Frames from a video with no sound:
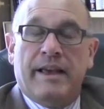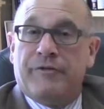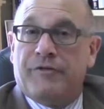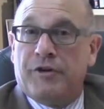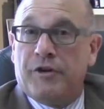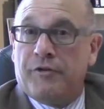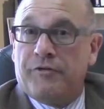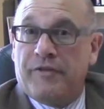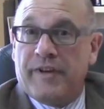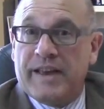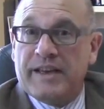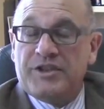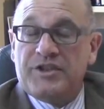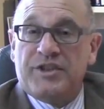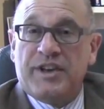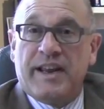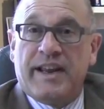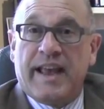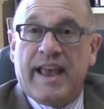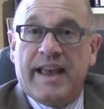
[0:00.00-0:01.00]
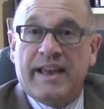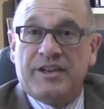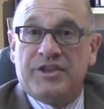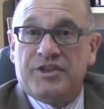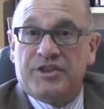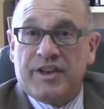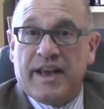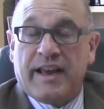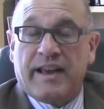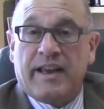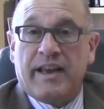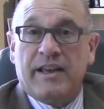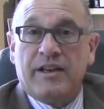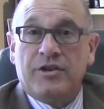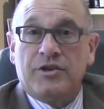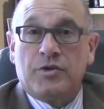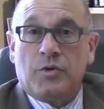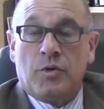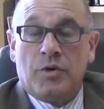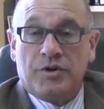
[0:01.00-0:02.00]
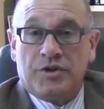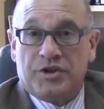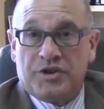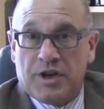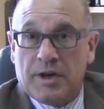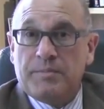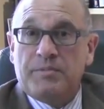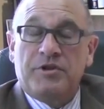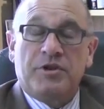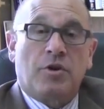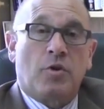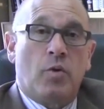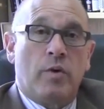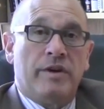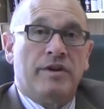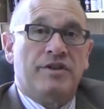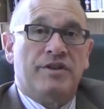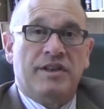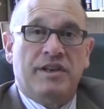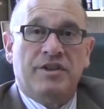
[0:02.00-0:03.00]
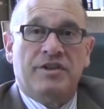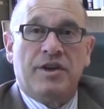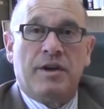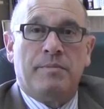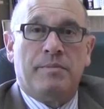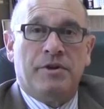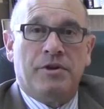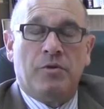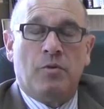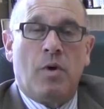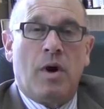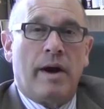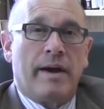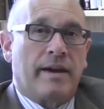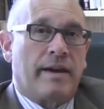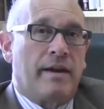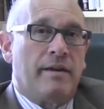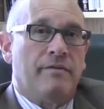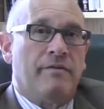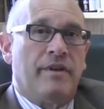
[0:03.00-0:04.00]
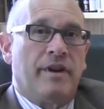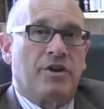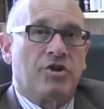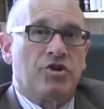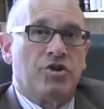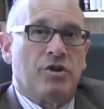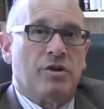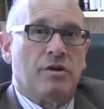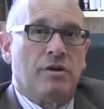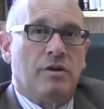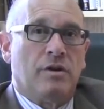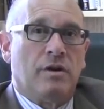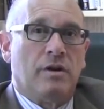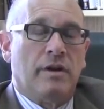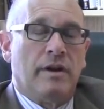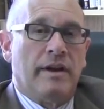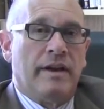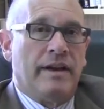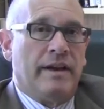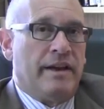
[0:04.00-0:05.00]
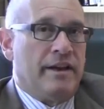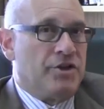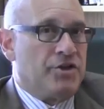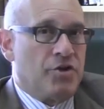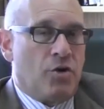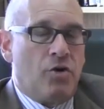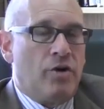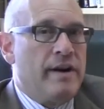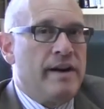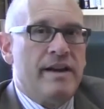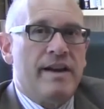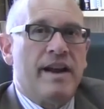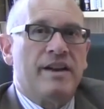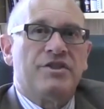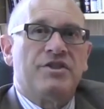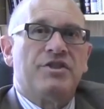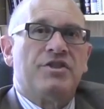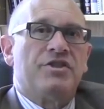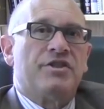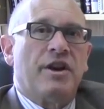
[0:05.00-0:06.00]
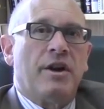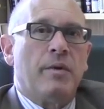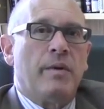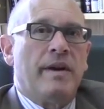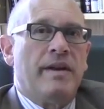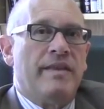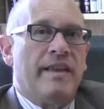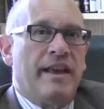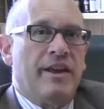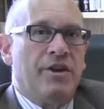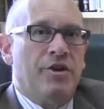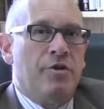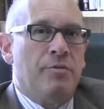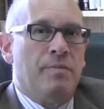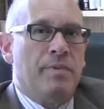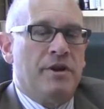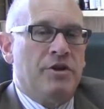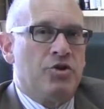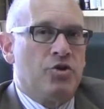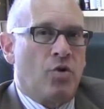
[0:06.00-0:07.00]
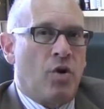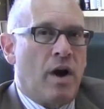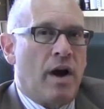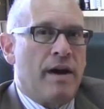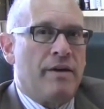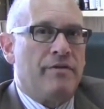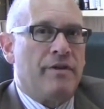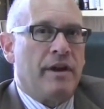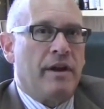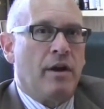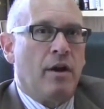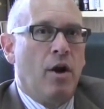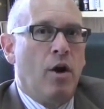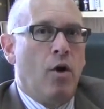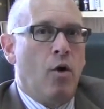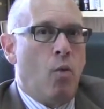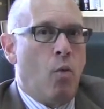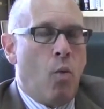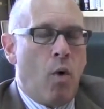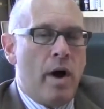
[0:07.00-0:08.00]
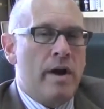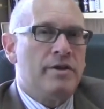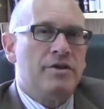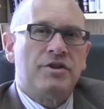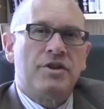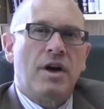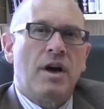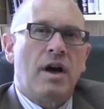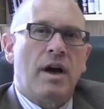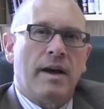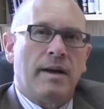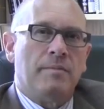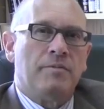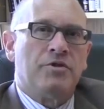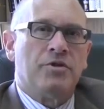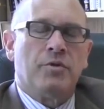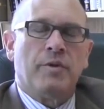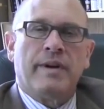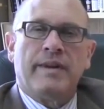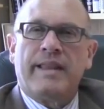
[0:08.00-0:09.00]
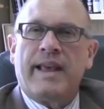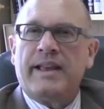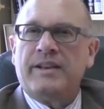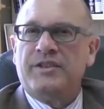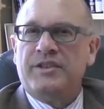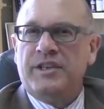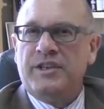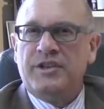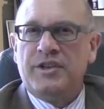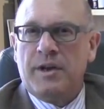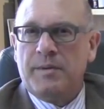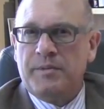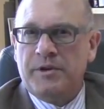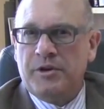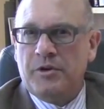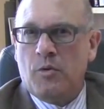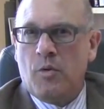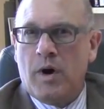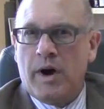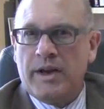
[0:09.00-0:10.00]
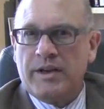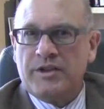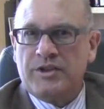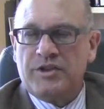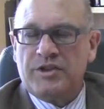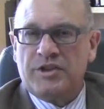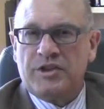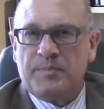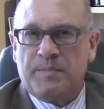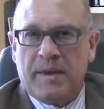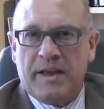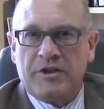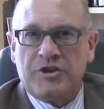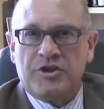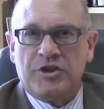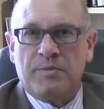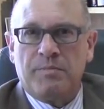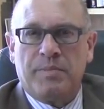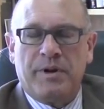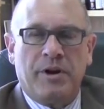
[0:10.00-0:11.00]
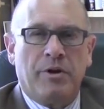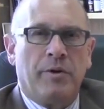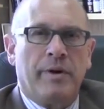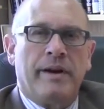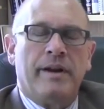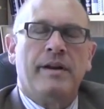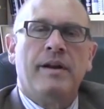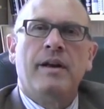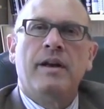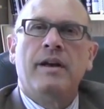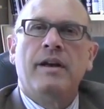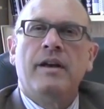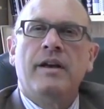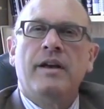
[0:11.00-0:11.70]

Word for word: If you're facing a second or subsequent DWI conviction, it's only necessary that you be driving one time during that DWI suspension period